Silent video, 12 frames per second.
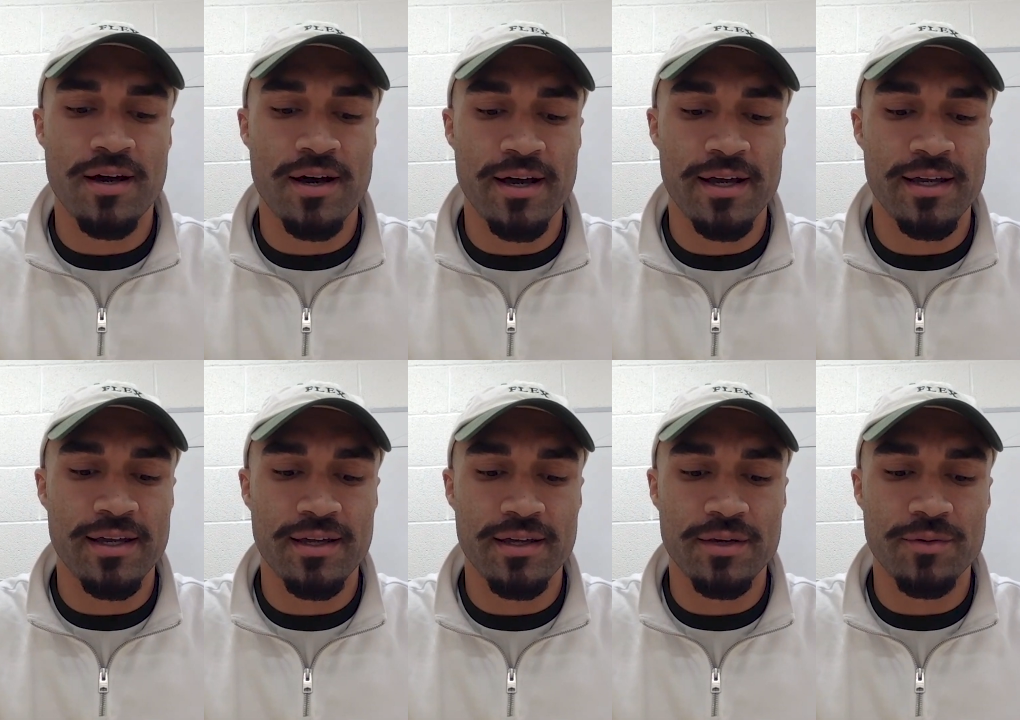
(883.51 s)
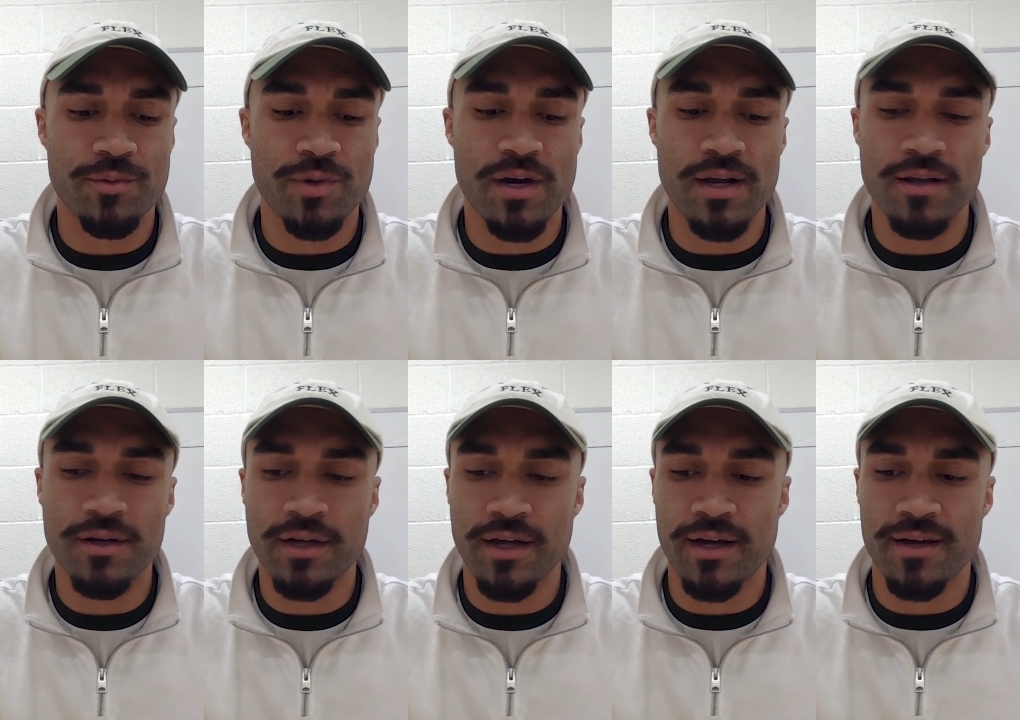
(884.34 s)
Yeah, I
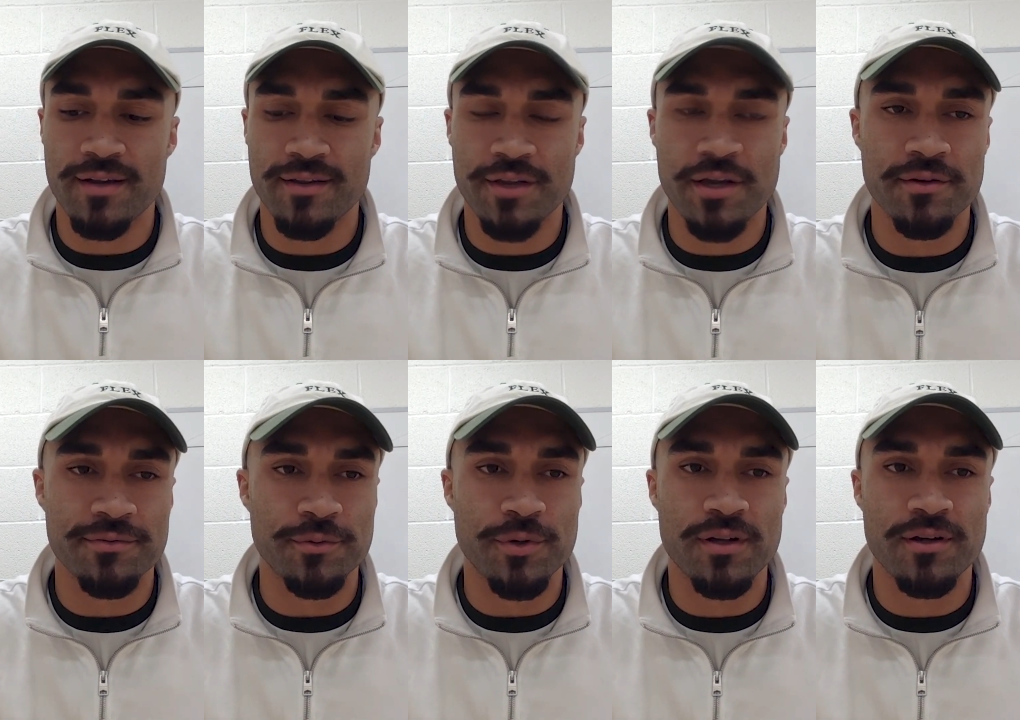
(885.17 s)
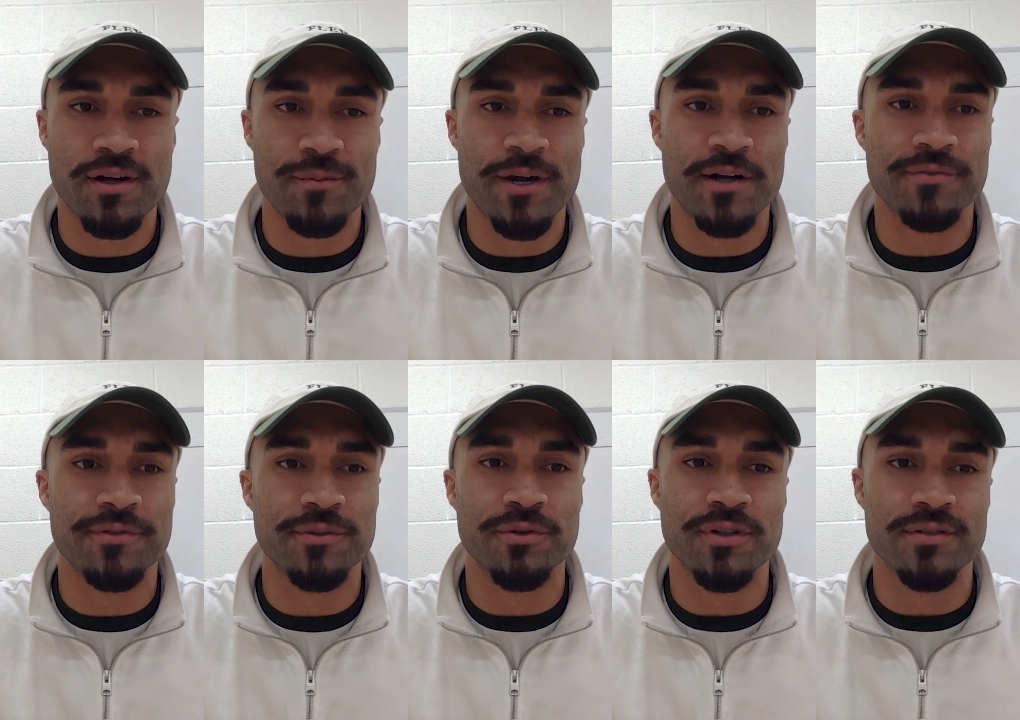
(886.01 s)
look at the other football. I look at
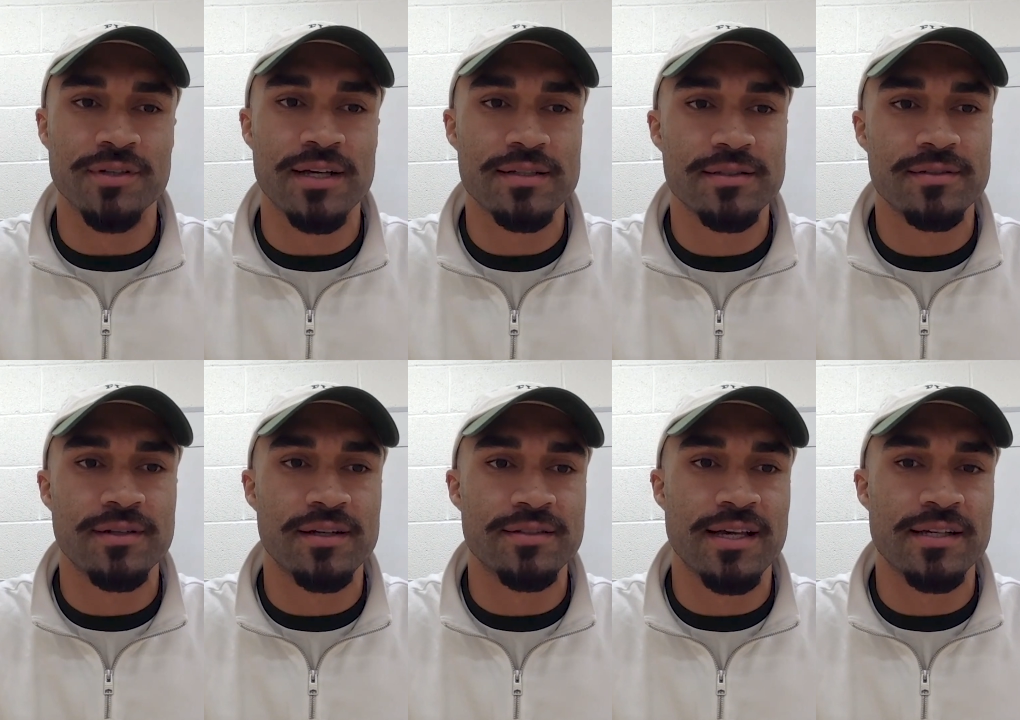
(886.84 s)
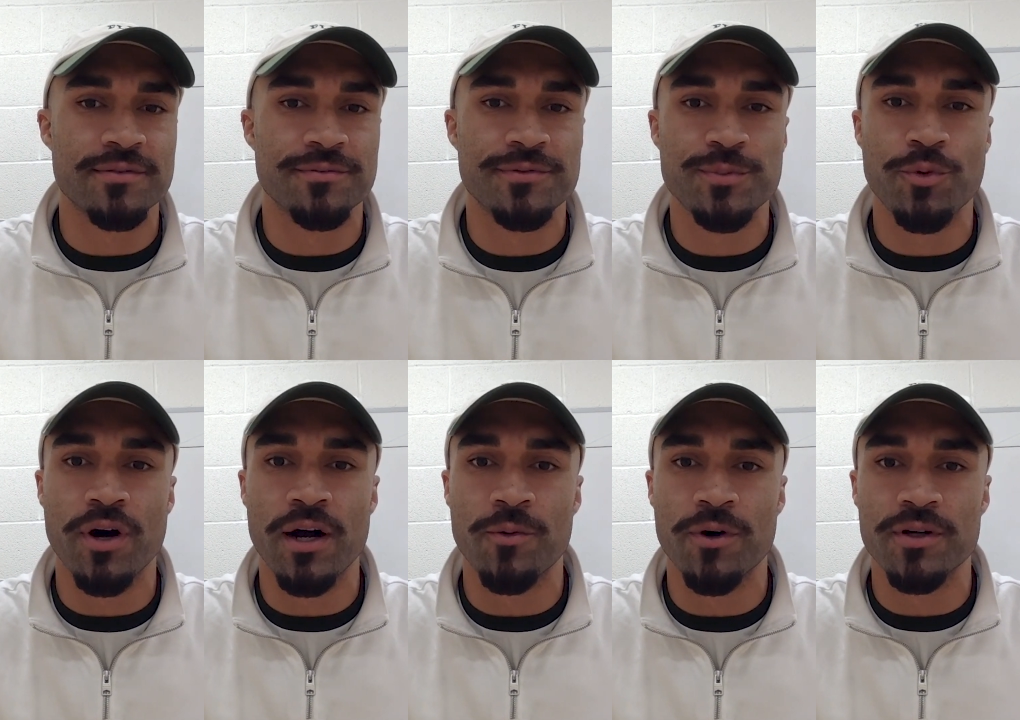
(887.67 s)
American football because that's the
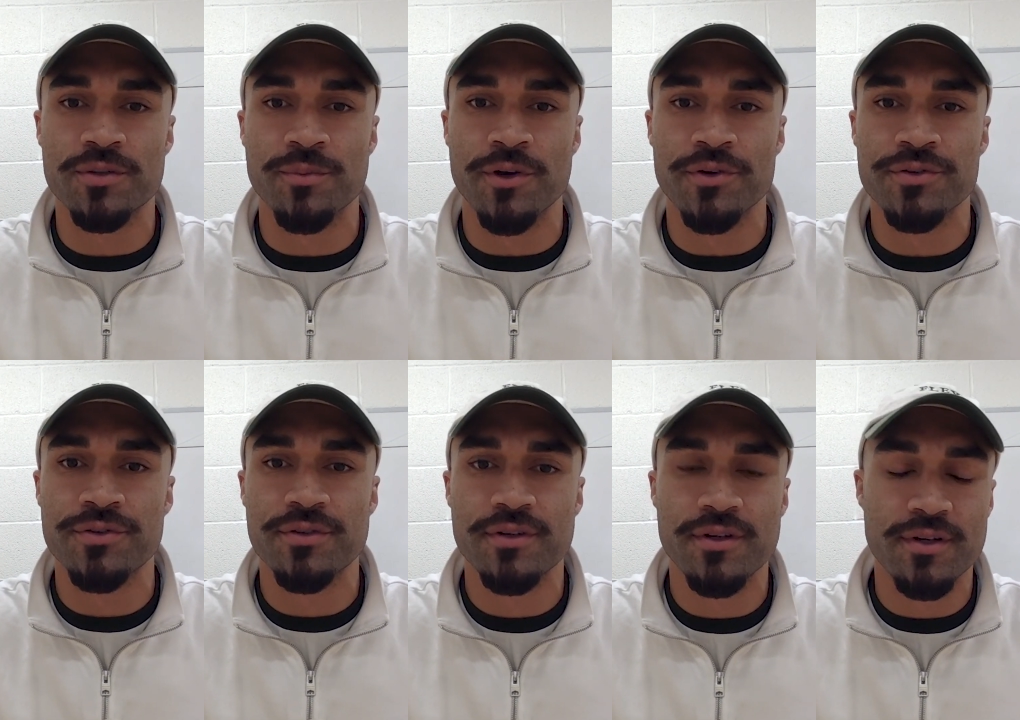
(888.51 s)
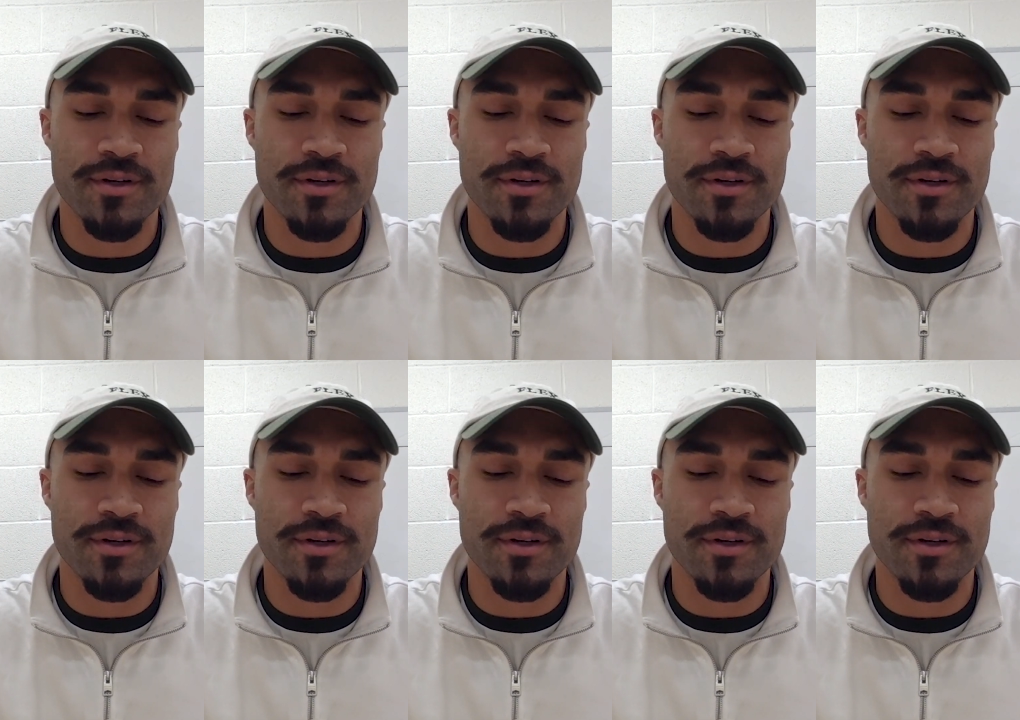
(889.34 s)
sport I watch most.